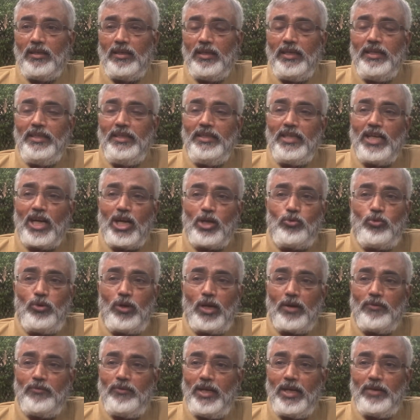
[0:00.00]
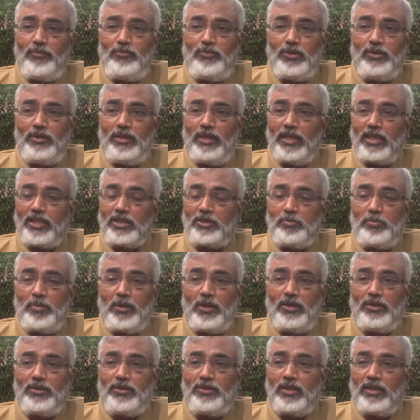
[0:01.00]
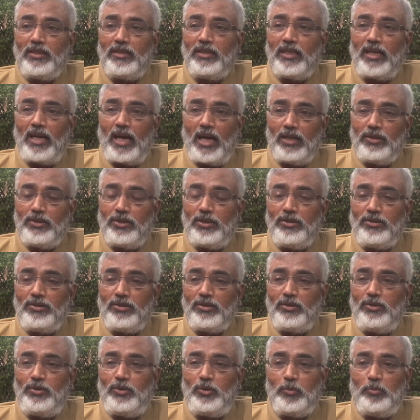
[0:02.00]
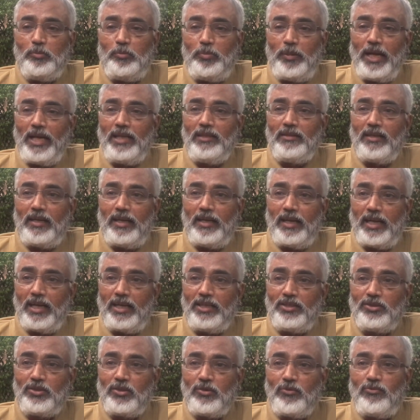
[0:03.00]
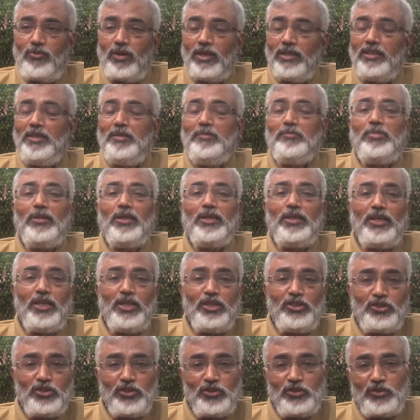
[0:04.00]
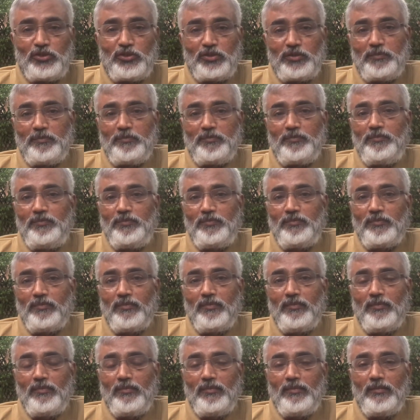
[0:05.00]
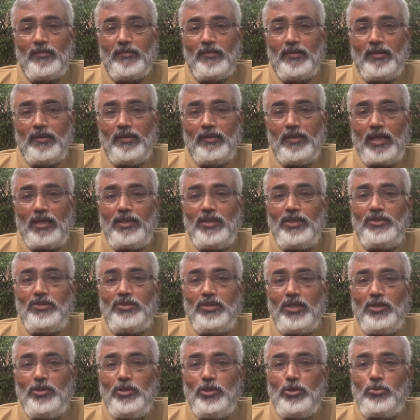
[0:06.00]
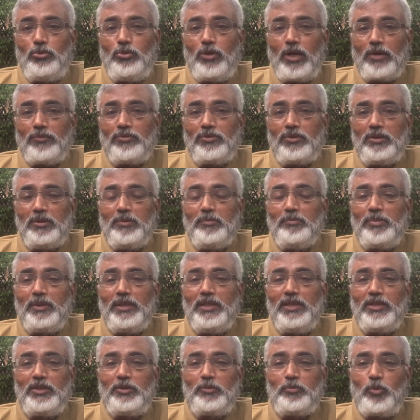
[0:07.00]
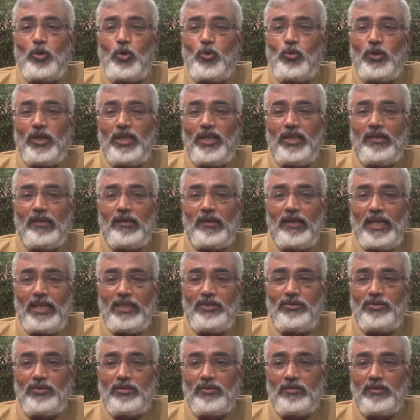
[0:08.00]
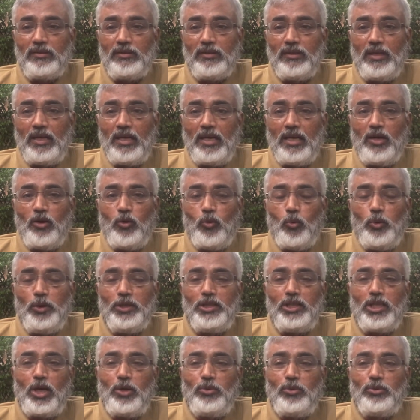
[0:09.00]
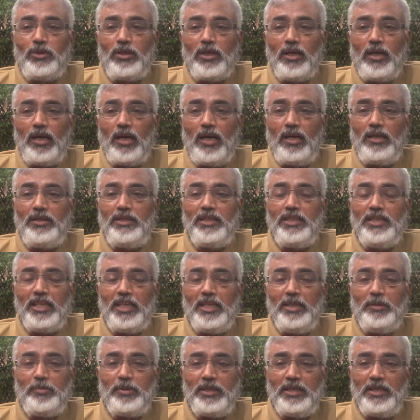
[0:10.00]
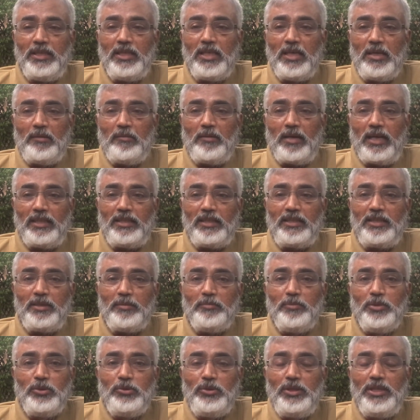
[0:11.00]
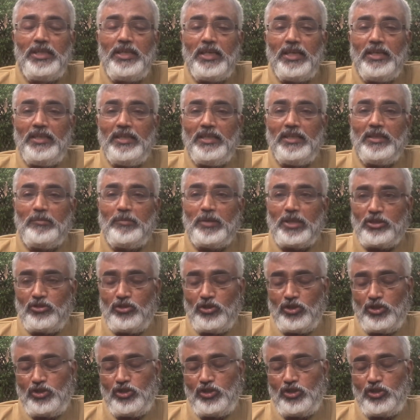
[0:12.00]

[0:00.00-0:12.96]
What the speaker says: India could have left the experts and the others to break their heads for their implications. That is, you could have simply spoken less without hurting anybody and communicating the message.